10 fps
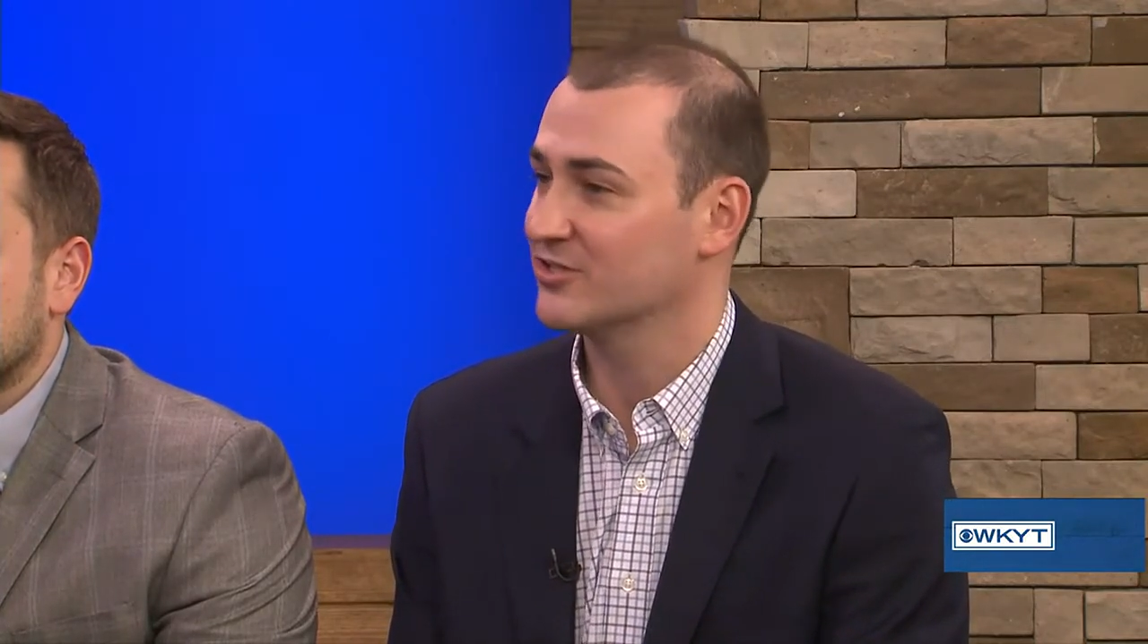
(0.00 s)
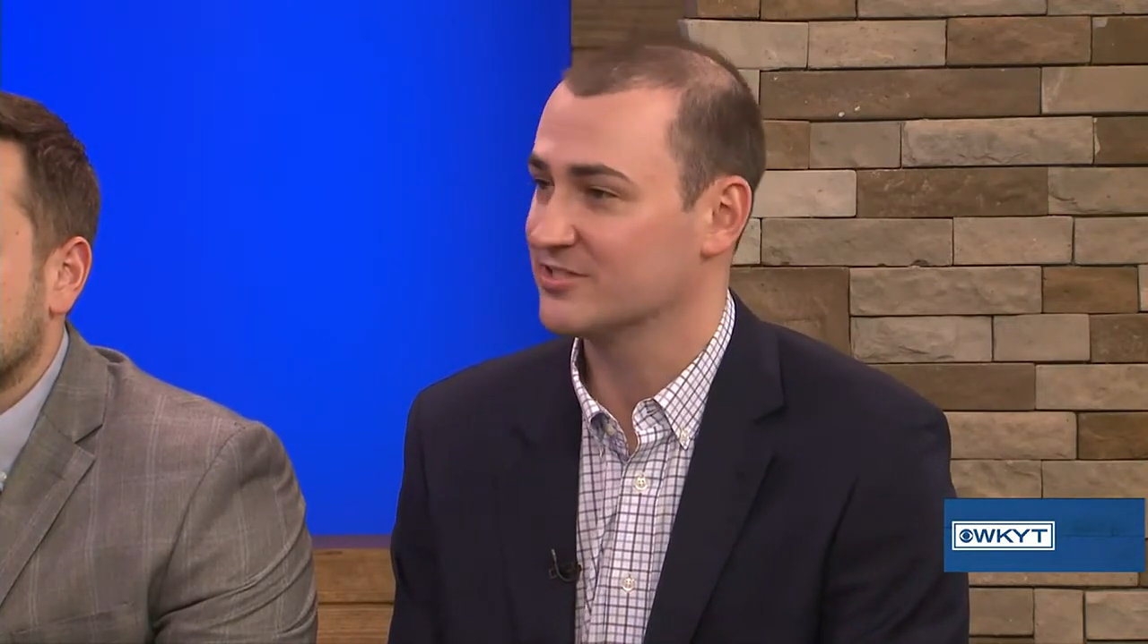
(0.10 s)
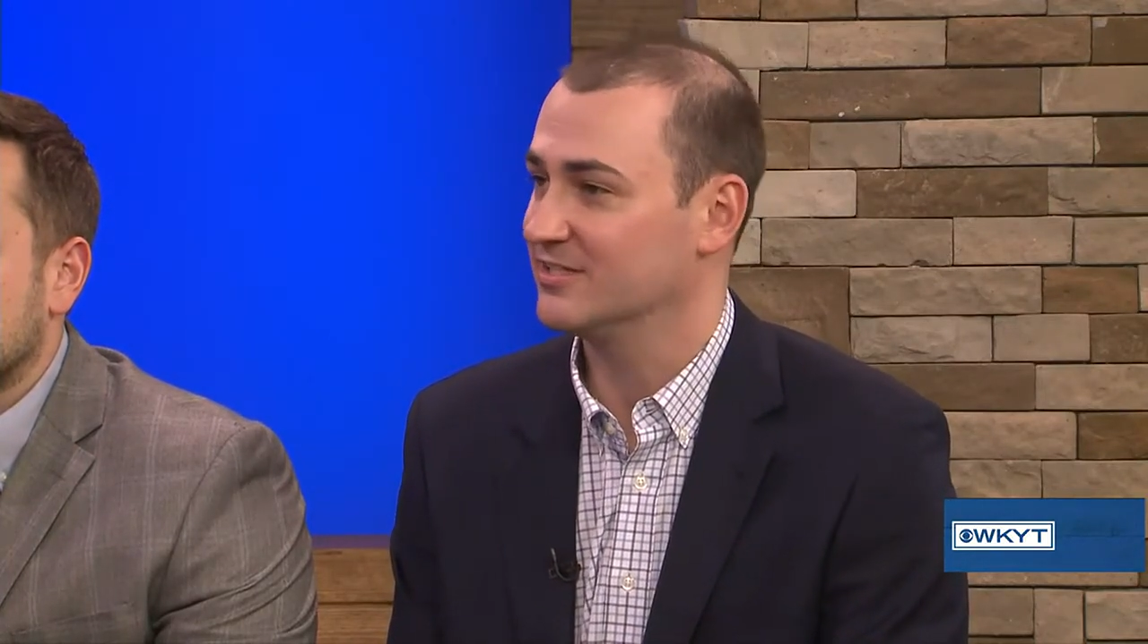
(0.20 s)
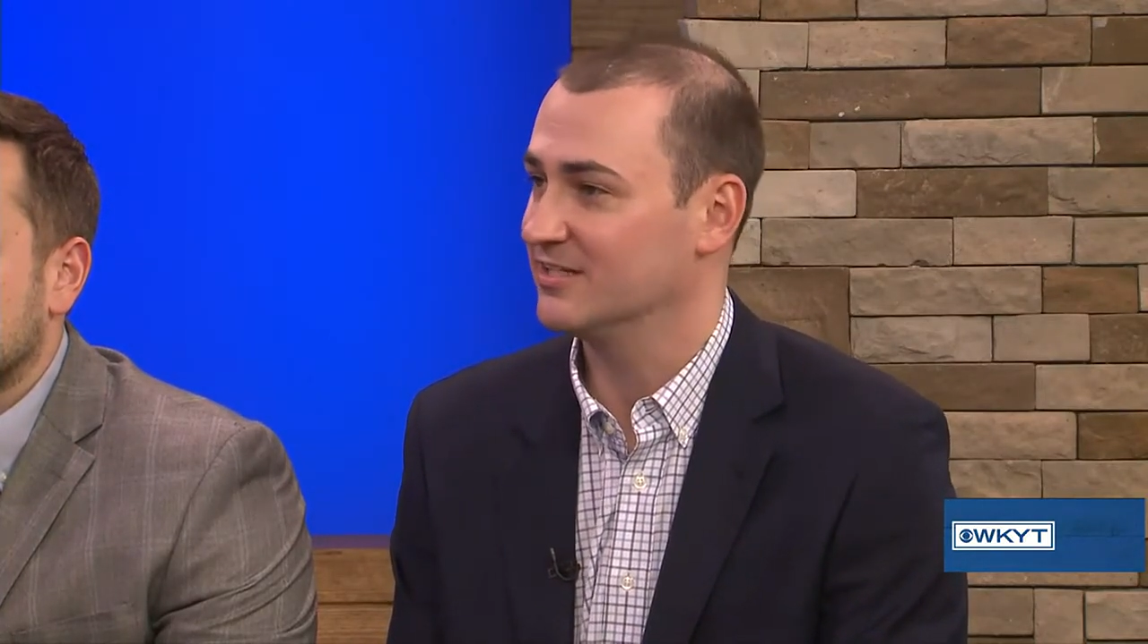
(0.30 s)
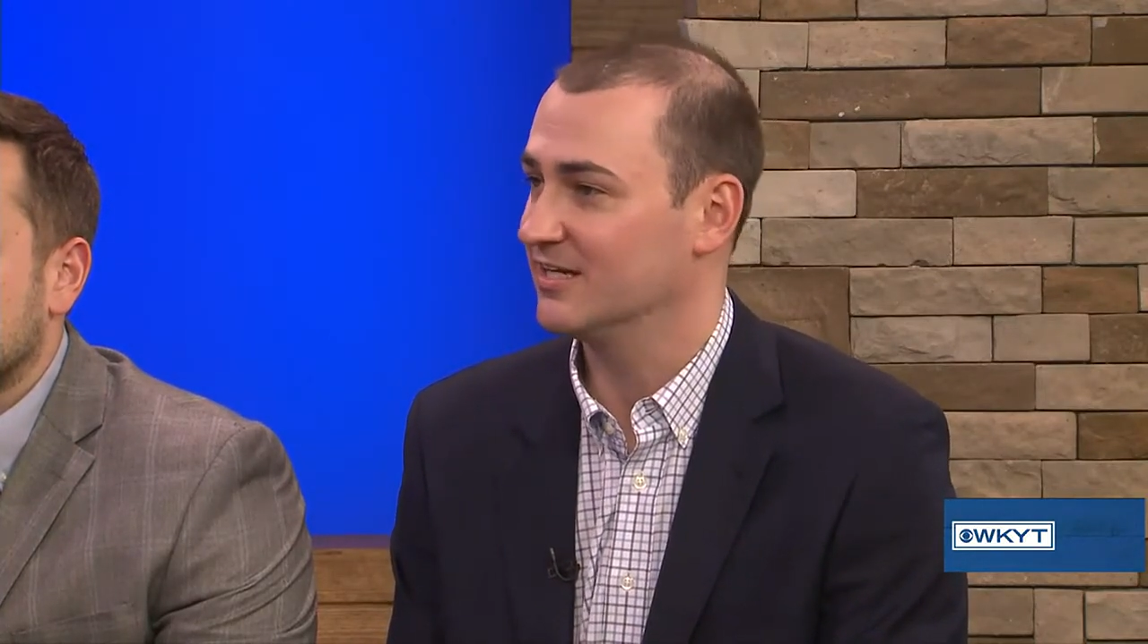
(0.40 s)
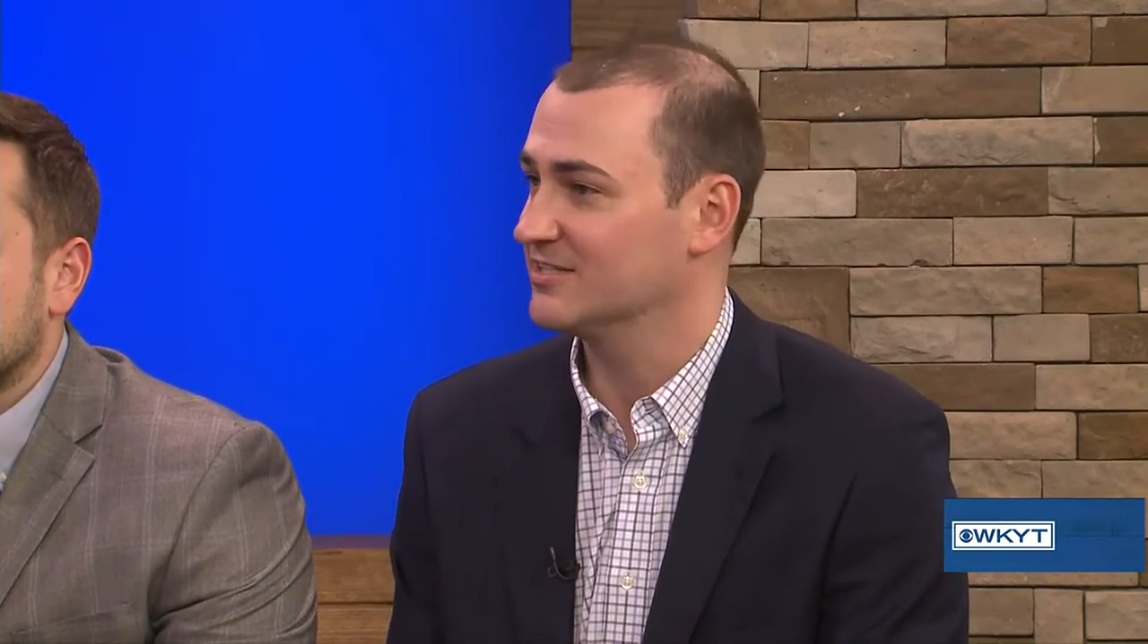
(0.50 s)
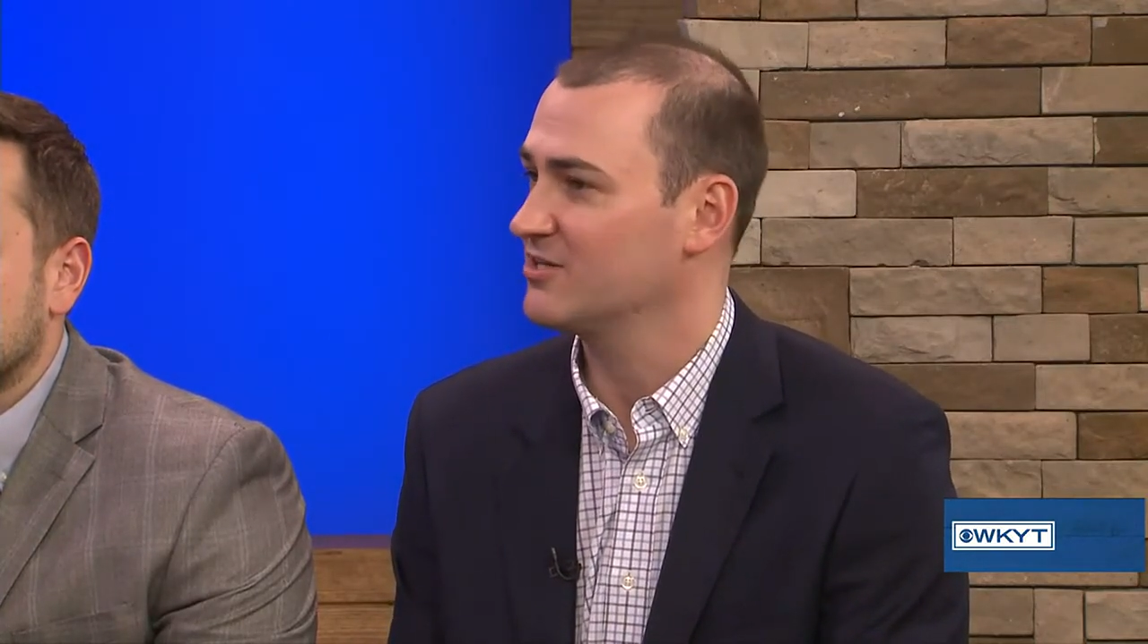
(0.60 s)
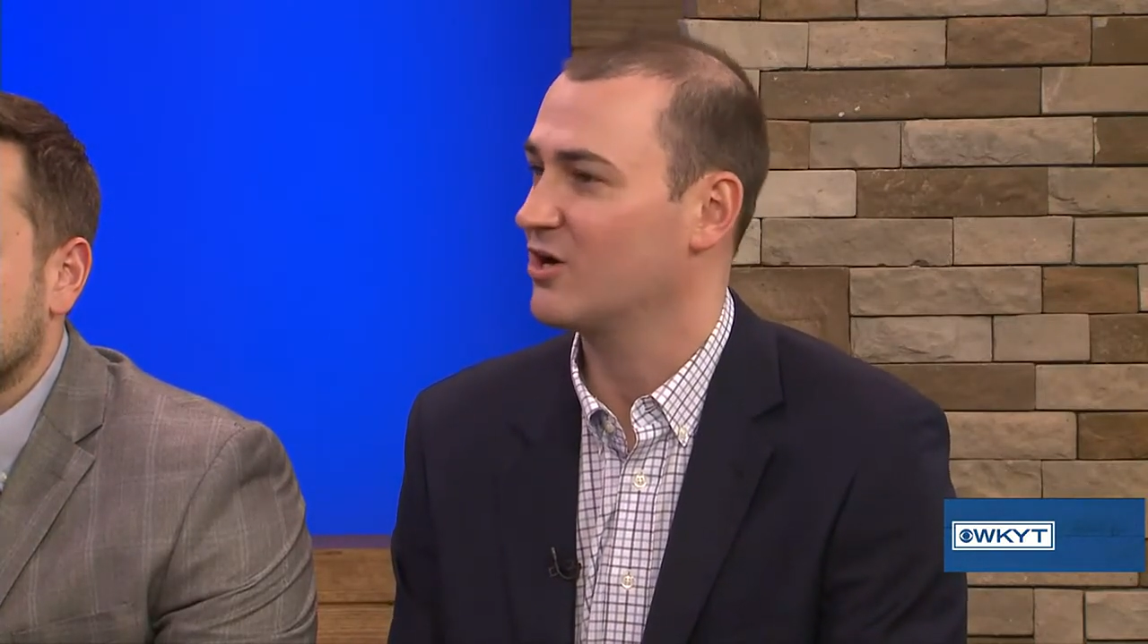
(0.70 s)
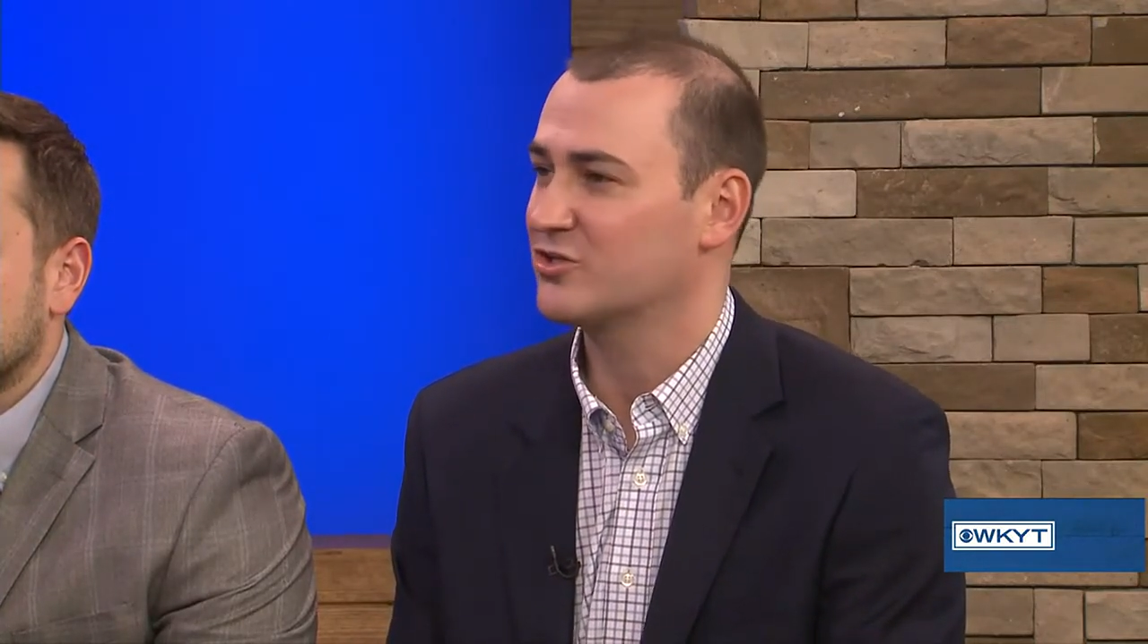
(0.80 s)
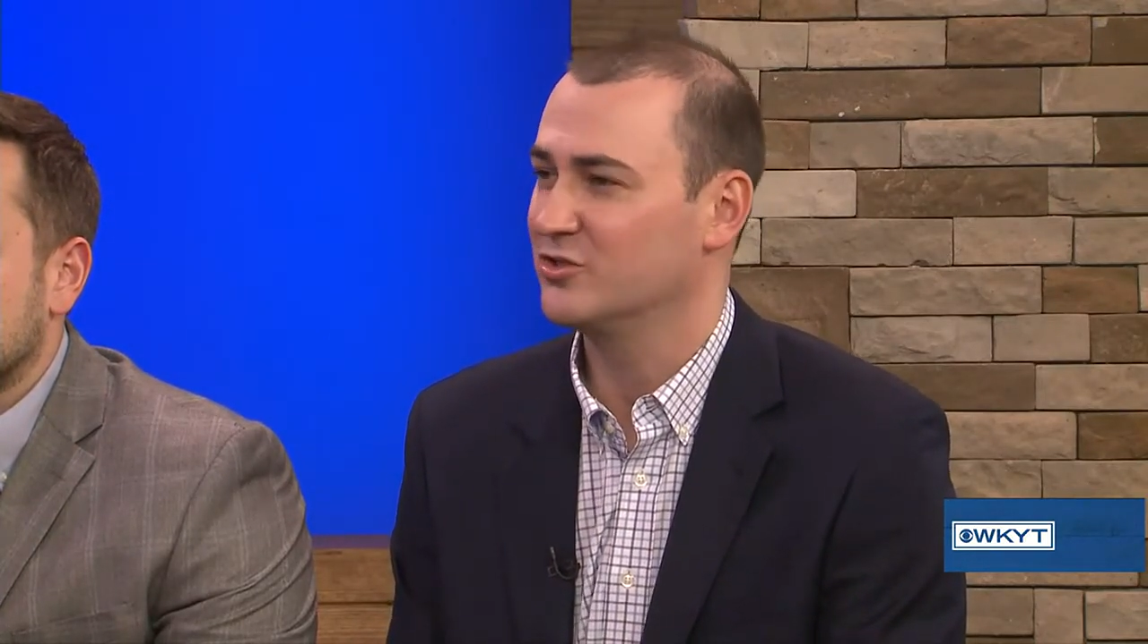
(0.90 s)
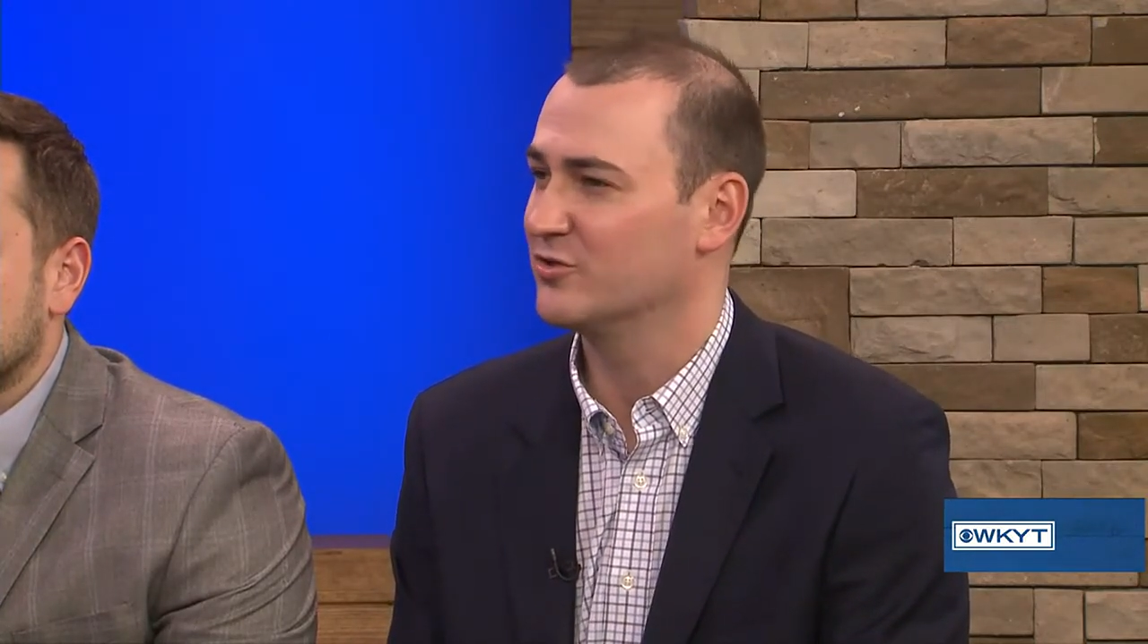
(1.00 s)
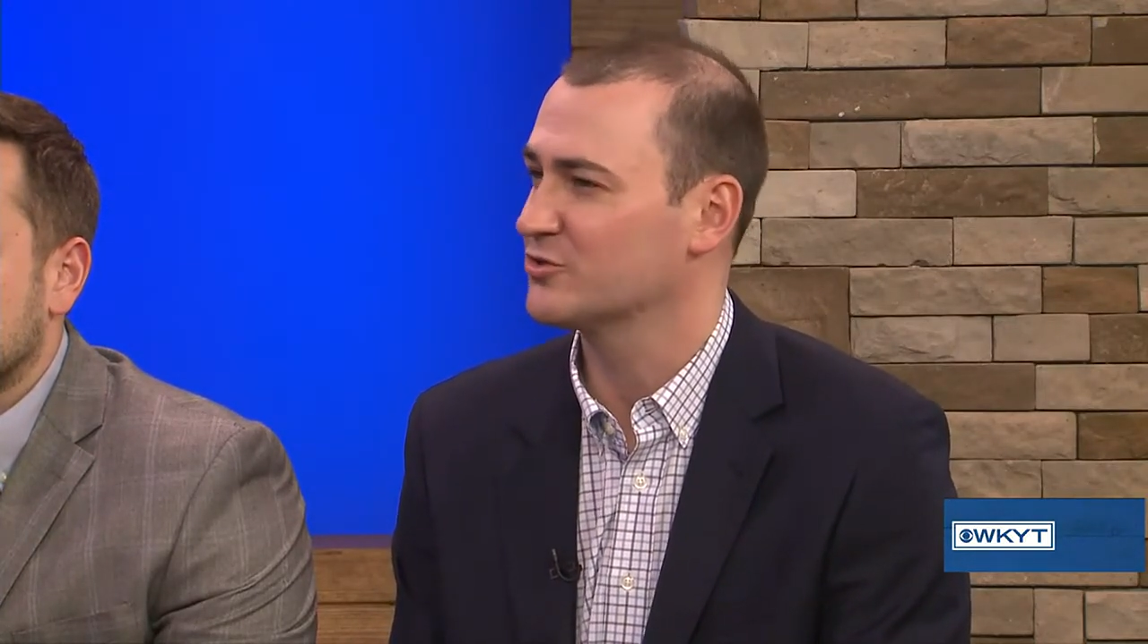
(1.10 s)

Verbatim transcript: isn't uh, talked to.